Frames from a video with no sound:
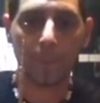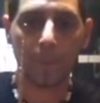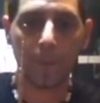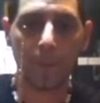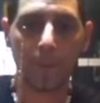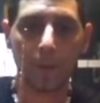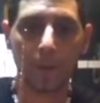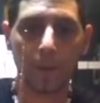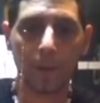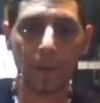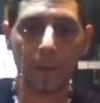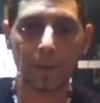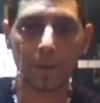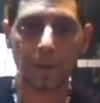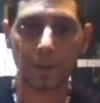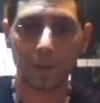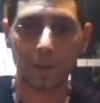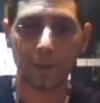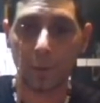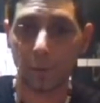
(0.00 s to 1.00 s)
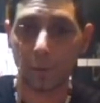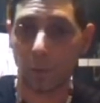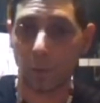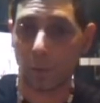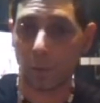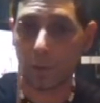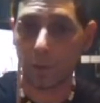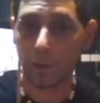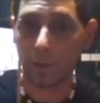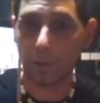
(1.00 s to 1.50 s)
All right, that's what we're
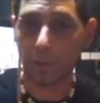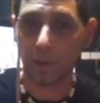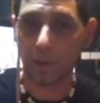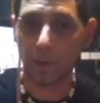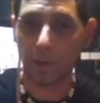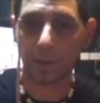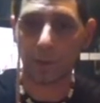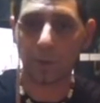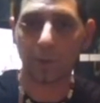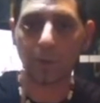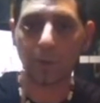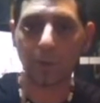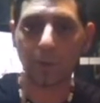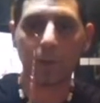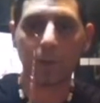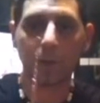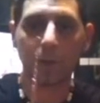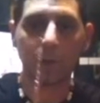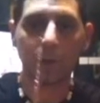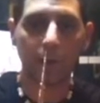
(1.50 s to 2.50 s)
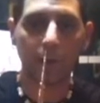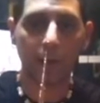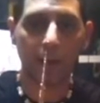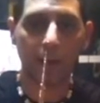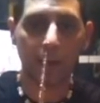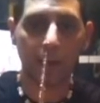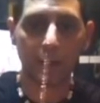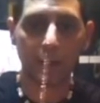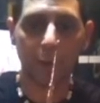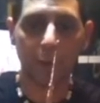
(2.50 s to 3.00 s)
working with here. As
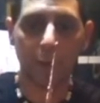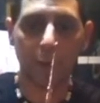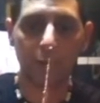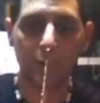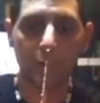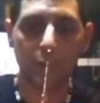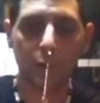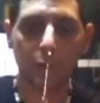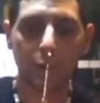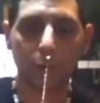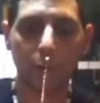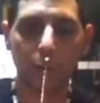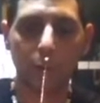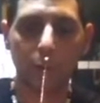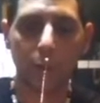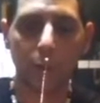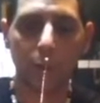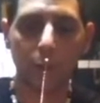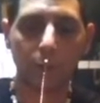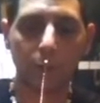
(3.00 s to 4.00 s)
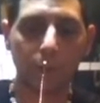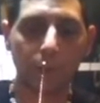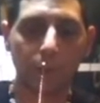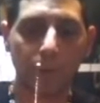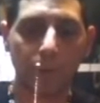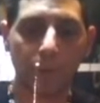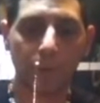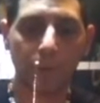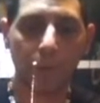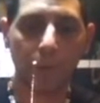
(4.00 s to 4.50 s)
above, so below.
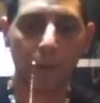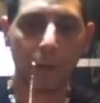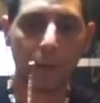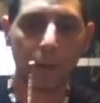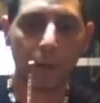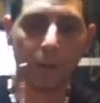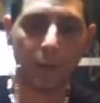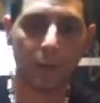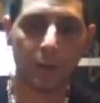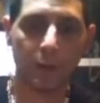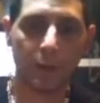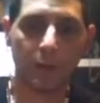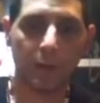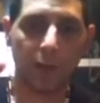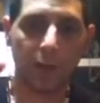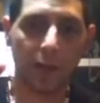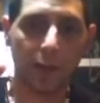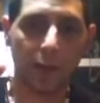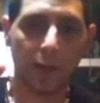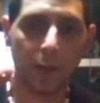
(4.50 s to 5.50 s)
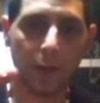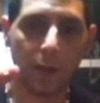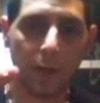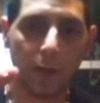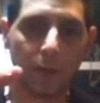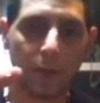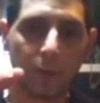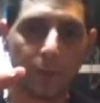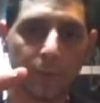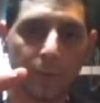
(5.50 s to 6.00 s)
This thick wire
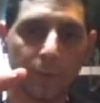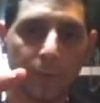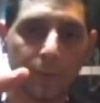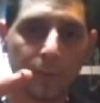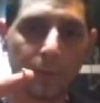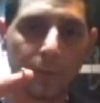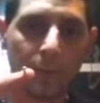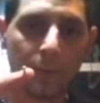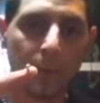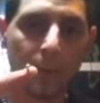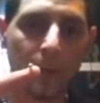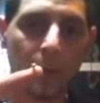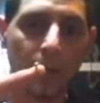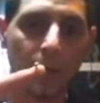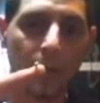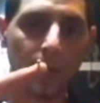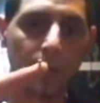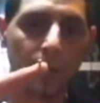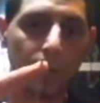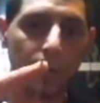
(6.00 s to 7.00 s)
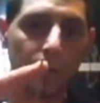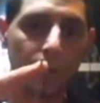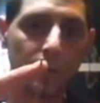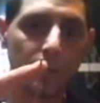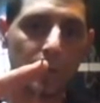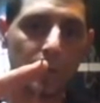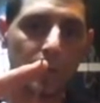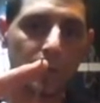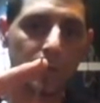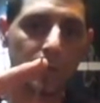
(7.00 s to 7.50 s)
will
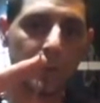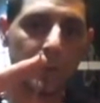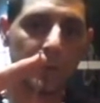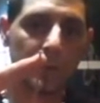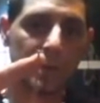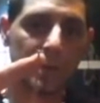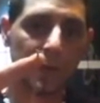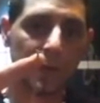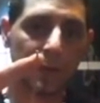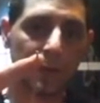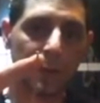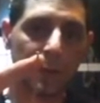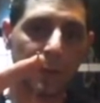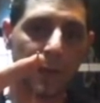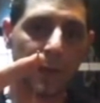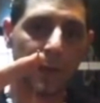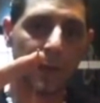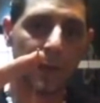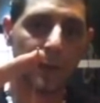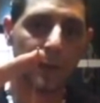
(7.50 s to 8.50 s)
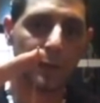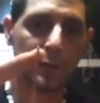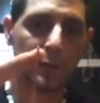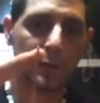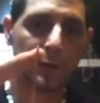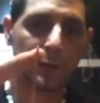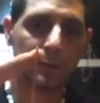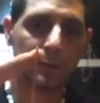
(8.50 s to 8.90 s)
deliver the same amount of energy